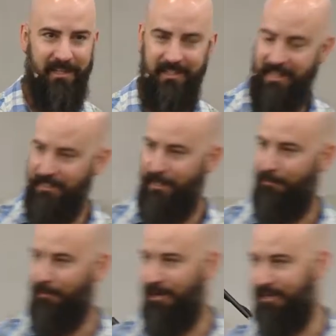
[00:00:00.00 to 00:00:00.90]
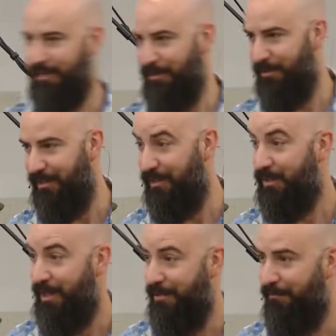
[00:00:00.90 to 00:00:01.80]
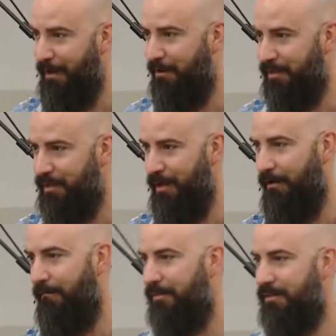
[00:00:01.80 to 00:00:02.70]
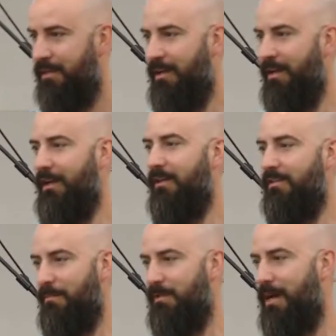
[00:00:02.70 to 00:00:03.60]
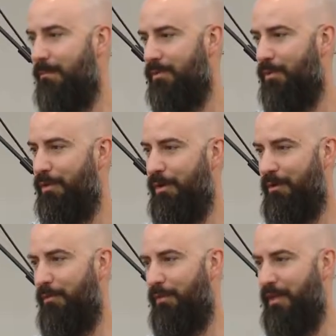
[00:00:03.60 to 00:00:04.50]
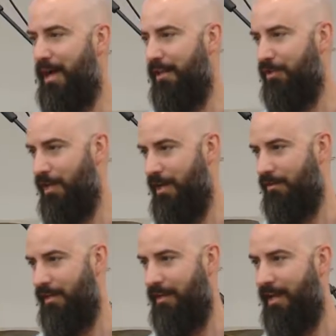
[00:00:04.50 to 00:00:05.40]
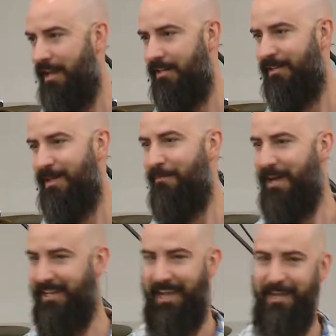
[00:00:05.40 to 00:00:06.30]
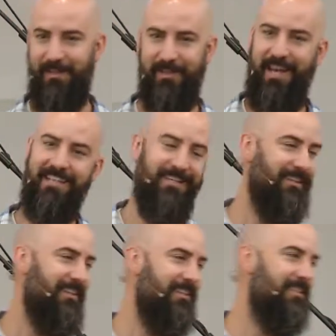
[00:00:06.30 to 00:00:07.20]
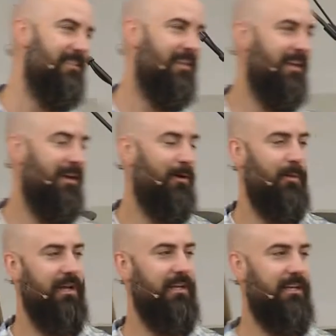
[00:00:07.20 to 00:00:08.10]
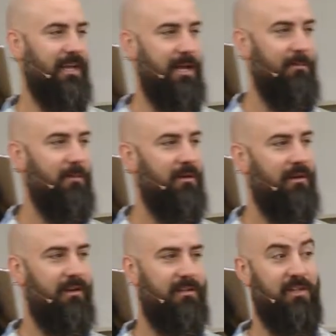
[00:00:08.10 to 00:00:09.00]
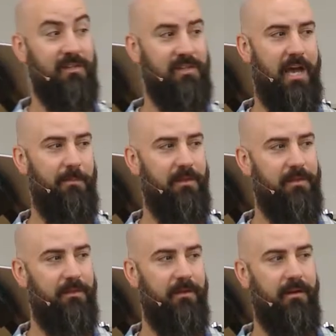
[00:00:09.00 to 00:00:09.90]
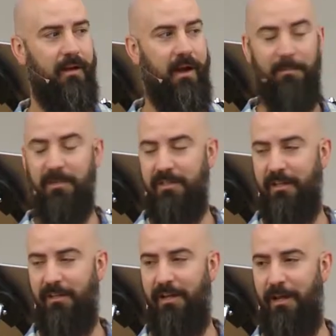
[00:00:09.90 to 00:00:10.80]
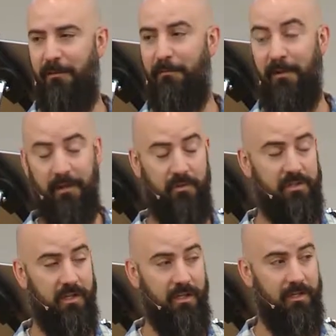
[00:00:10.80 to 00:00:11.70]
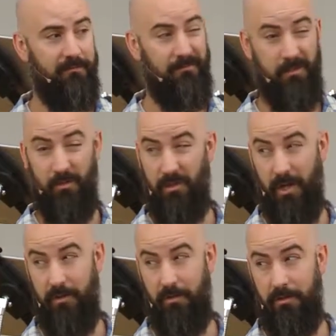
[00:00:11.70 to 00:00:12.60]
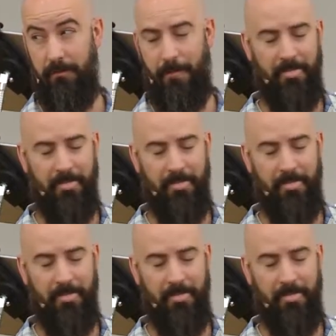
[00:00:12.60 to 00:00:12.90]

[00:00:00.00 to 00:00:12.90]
It's easy for us to deceive ourselves sometimes with our own theologizing. And in my case, I did this when it came uh, to the Sabbath, uh, up until uh, fairly recently. Don't judge.